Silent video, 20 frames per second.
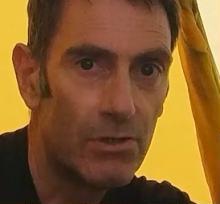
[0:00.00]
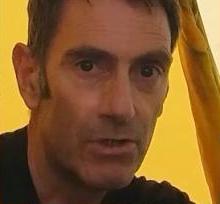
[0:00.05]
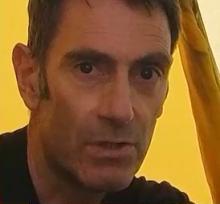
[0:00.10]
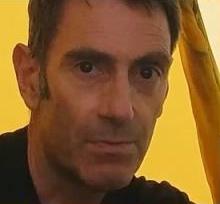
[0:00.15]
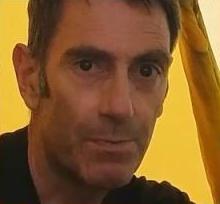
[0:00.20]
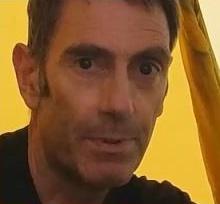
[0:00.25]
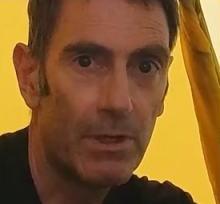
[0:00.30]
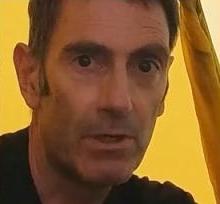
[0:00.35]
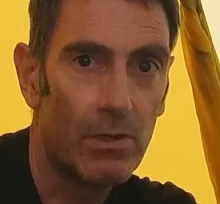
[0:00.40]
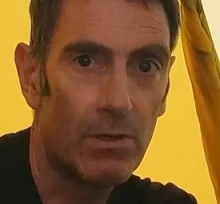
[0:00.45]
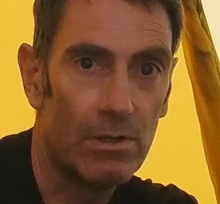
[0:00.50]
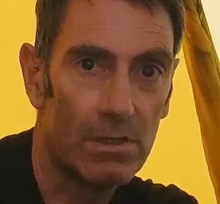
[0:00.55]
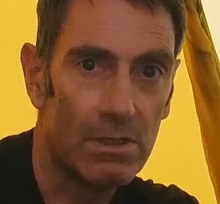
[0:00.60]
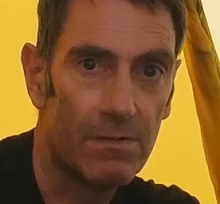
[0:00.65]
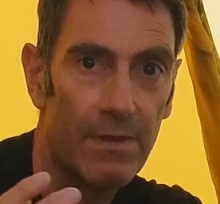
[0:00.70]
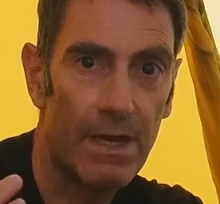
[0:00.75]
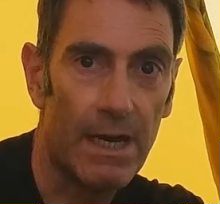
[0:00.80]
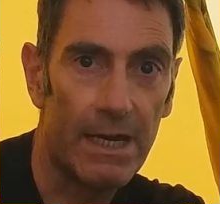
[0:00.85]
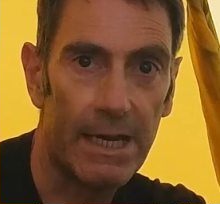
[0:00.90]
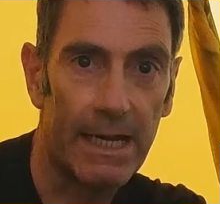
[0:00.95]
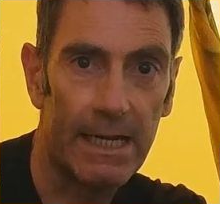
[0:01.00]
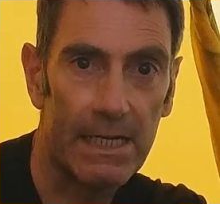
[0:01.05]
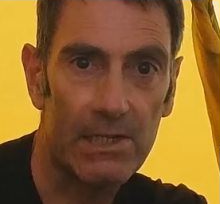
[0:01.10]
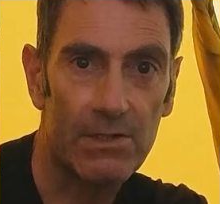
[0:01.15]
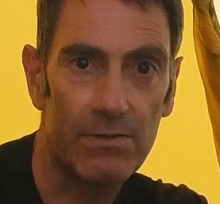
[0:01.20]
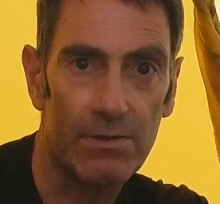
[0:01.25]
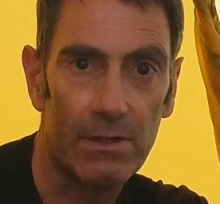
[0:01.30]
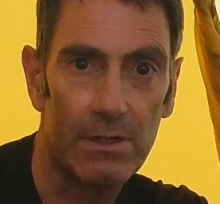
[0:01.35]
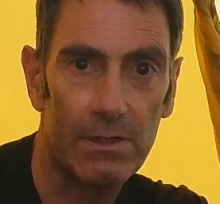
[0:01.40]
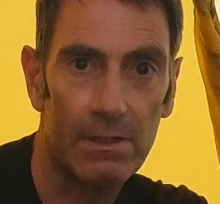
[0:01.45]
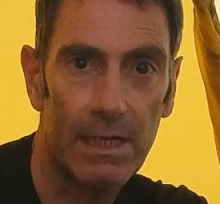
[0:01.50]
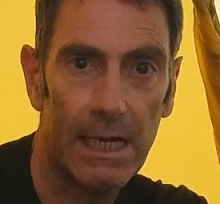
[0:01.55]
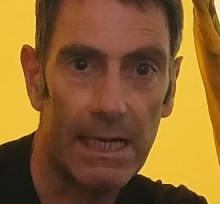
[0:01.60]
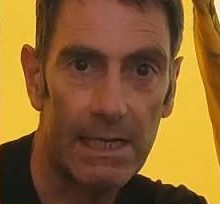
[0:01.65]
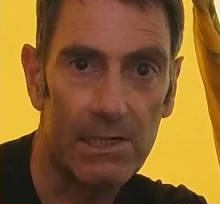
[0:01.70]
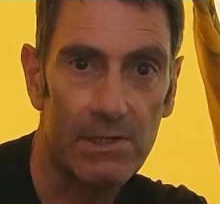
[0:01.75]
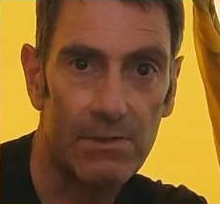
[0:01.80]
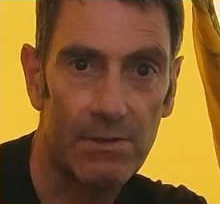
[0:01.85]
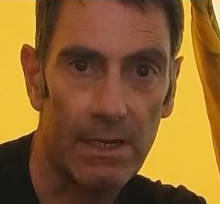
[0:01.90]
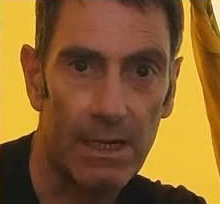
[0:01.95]
just because of that extra
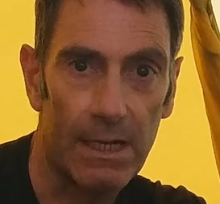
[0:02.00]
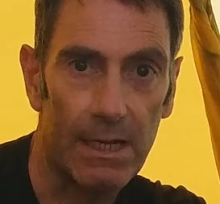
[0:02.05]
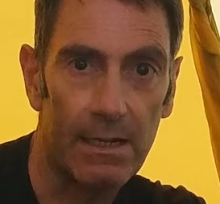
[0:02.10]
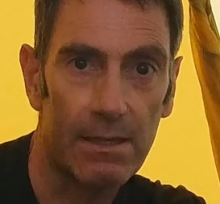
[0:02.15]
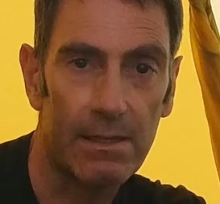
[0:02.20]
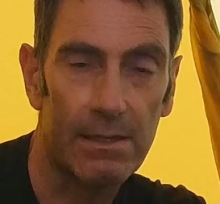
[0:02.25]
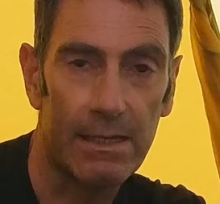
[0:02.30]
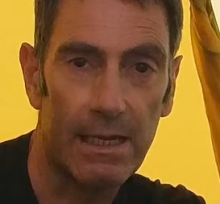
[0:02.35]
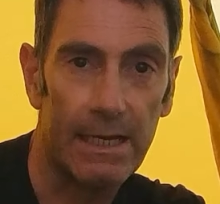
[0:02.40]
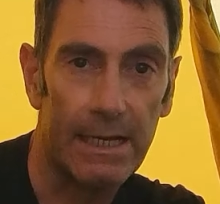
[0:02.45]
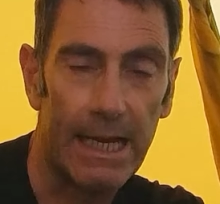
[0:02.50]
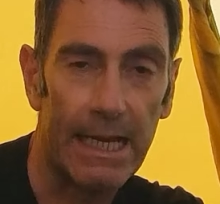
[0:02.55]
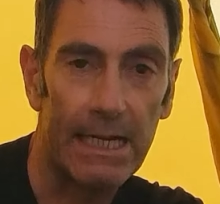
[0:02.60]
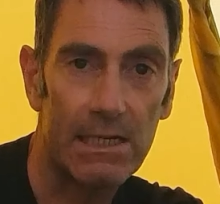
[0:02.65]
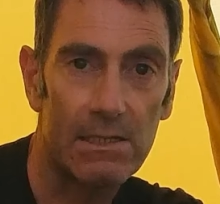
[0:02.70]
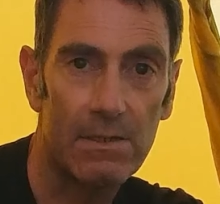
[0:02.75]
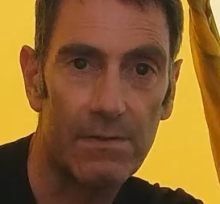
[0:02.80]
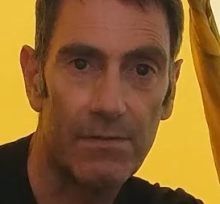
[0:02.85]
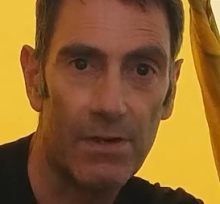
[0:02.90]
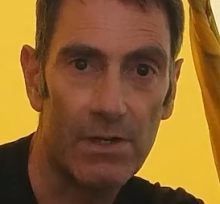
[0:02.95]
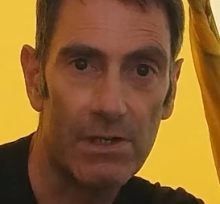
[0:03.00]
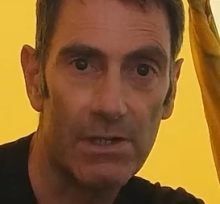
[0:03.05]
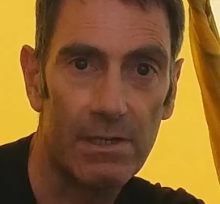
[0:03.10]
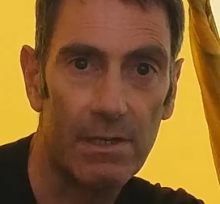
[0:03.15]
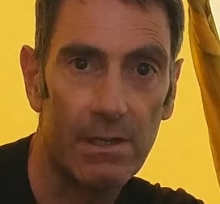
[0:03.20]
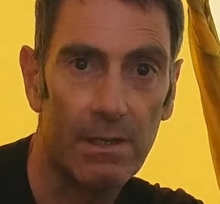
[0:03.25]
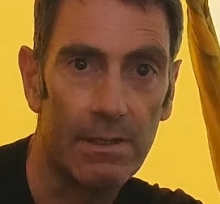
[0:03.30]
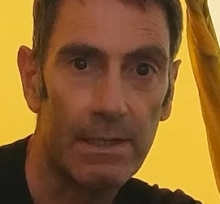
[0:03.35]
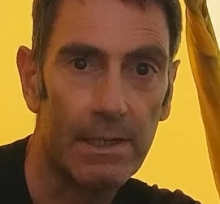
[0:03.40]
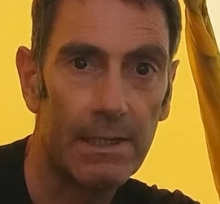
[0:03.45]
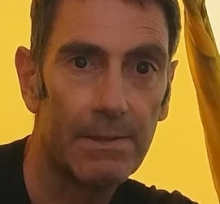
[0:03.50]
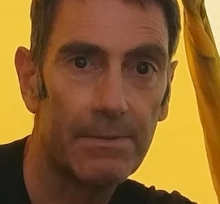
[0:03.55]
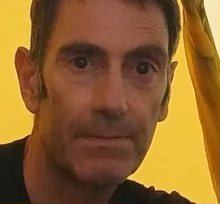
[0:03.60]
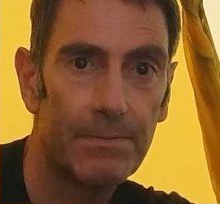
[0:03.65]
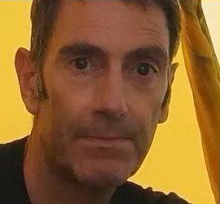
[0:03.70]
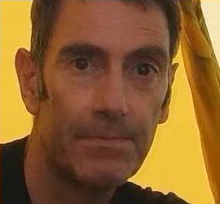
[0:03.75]
extra length and that extra versatility.